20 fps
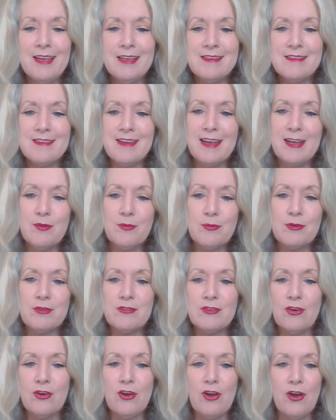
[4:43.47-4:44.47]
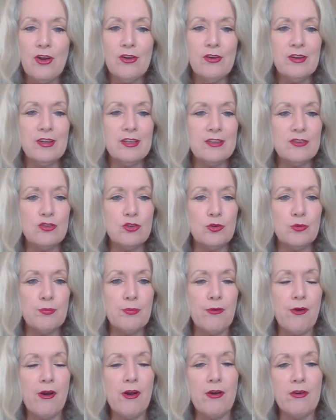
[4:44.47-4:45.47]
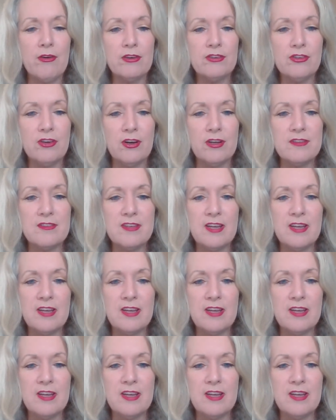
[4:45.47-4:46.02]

intent was not only to prioritise